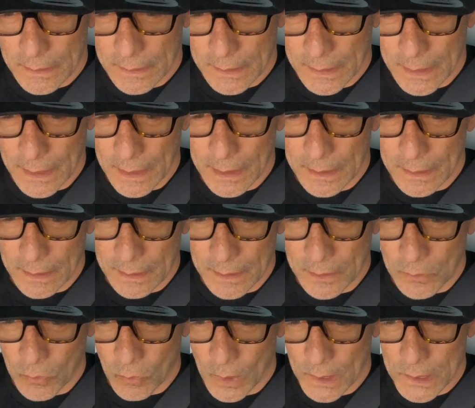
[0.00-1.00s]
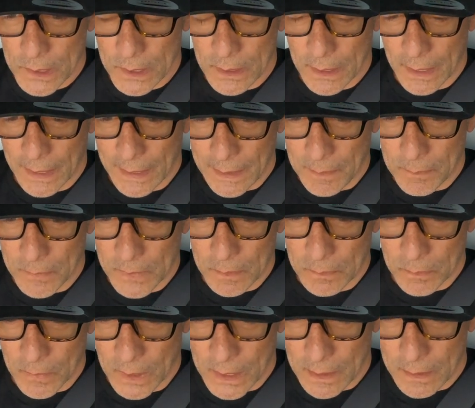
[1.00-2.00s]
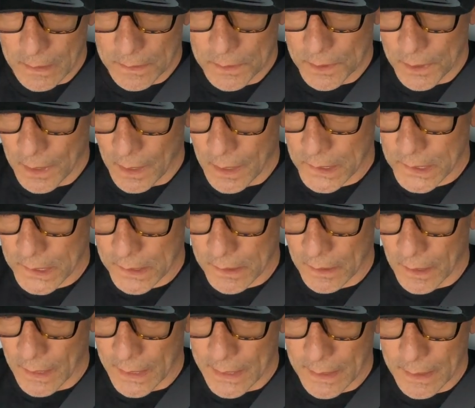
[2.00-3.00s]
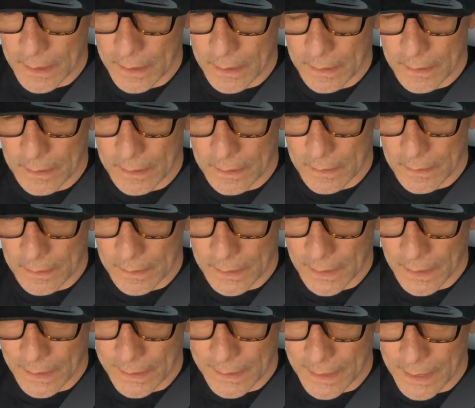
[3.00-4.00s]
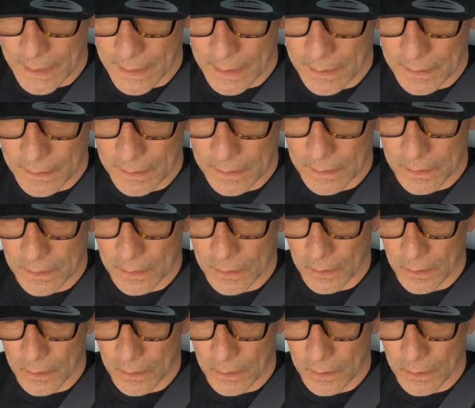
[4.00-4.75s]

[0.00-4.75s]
Again, it wasn't aimed at me. Just like the IKEA